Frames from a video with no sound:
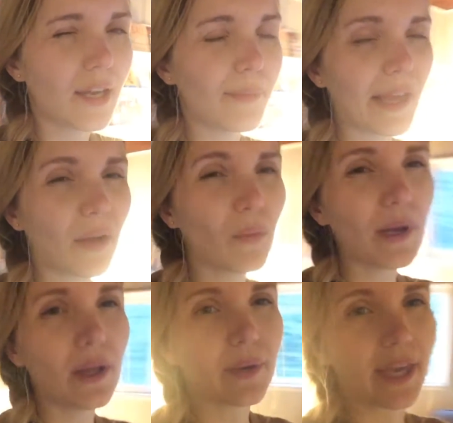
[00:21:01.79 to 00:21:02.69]
I'm like,
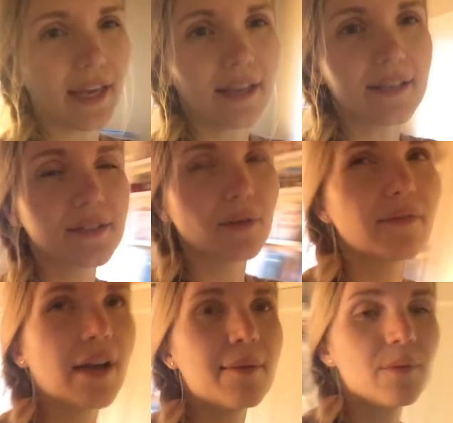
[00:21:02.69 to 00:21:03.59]
well, okay, so if
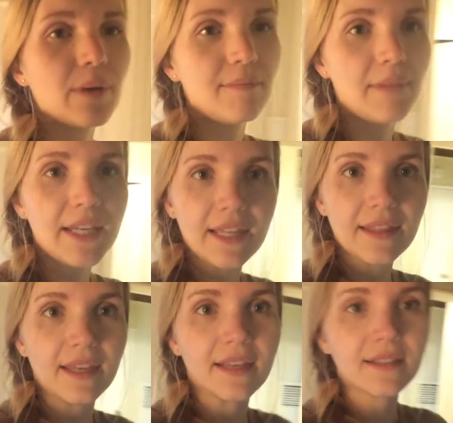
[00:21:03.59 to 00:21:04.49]
I'm the one making
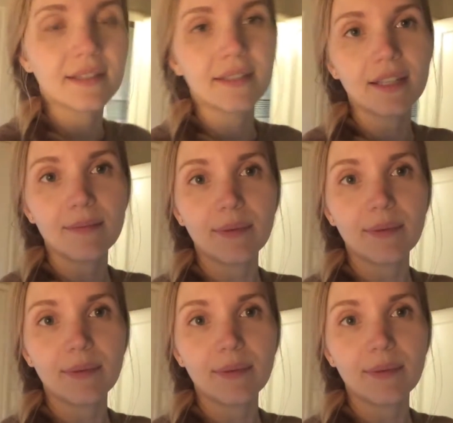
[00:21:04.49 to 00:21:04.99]
things and selling